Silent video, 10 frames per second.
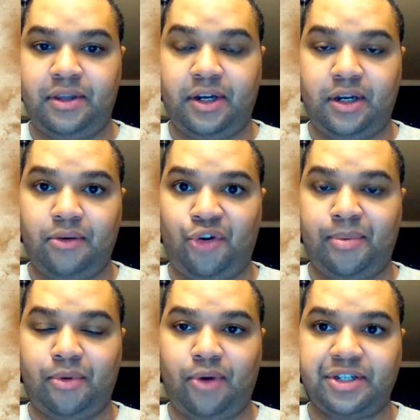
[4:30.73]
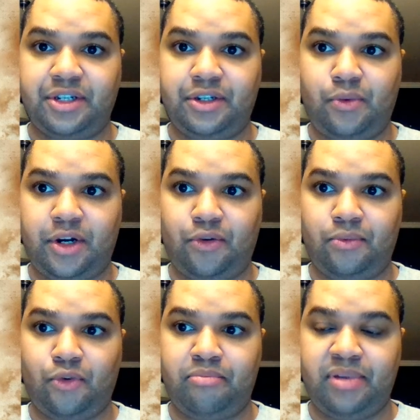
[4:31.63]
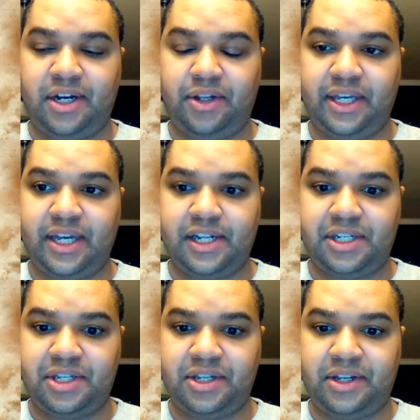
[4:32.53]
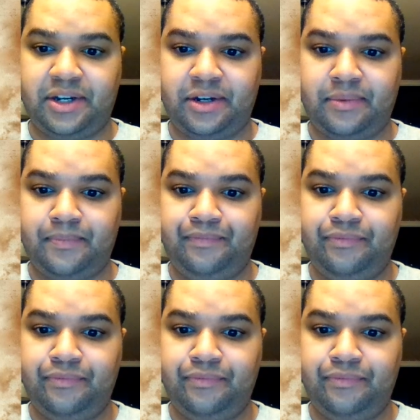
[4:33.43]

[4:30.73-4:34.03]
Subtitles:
a group of residents who want to rebel against the